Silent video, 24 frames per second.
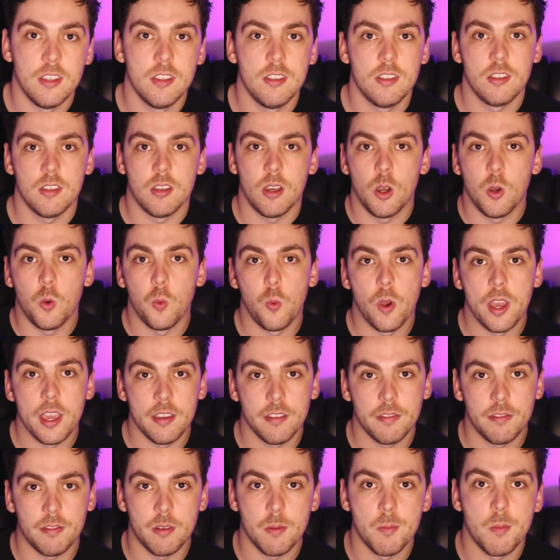is
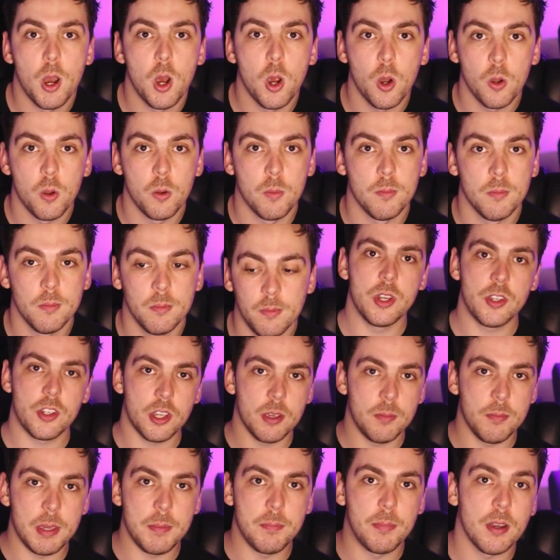away from home, which
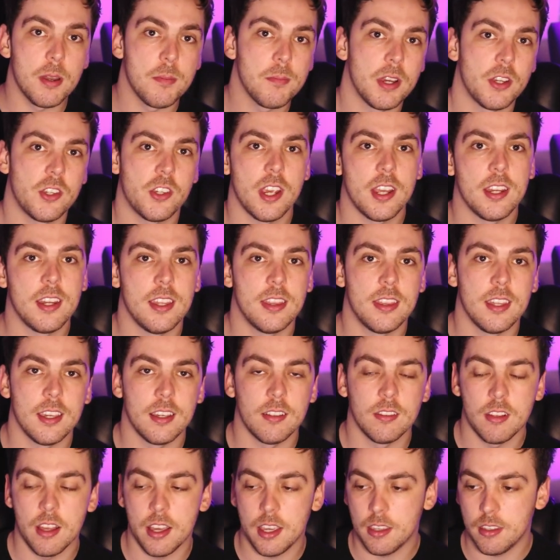can be pretty much
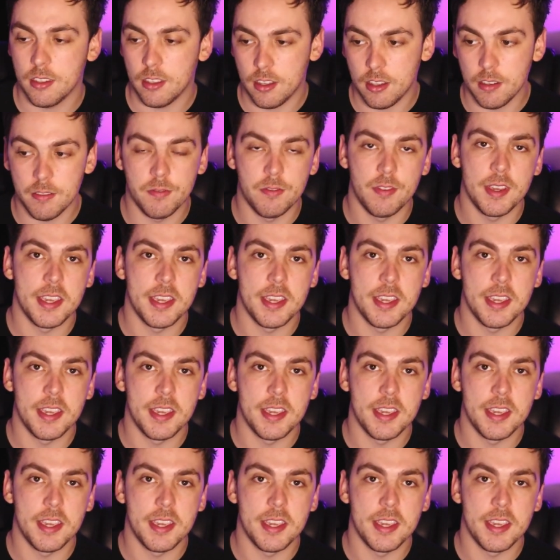anything like uh,